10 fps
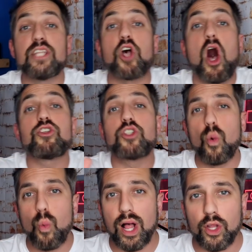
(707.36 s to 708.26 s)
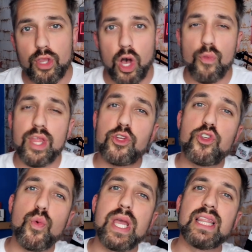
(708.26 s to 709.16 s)
It's also well known that
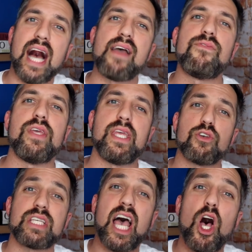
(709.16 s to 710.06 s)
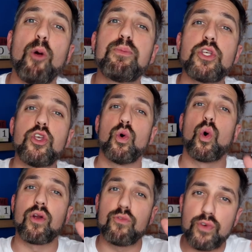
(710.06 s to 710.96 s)
doing live videos helps
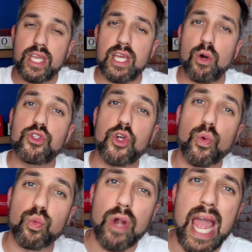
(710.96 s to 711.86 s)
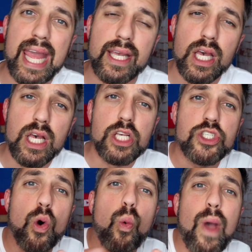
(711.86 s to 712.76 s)
your video to rank.
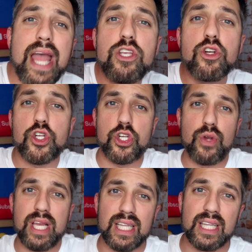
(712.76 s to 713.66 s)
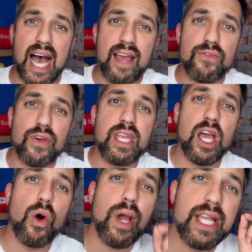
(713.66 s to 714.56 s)
So when you're shooting a live
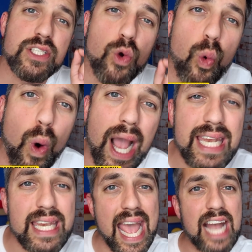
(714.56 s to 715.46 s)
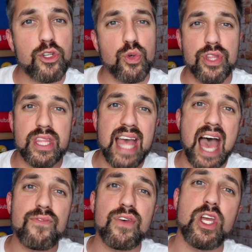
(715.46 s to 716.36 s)
video, it's quite natural that
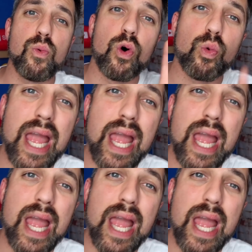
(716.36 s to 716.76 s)
that video will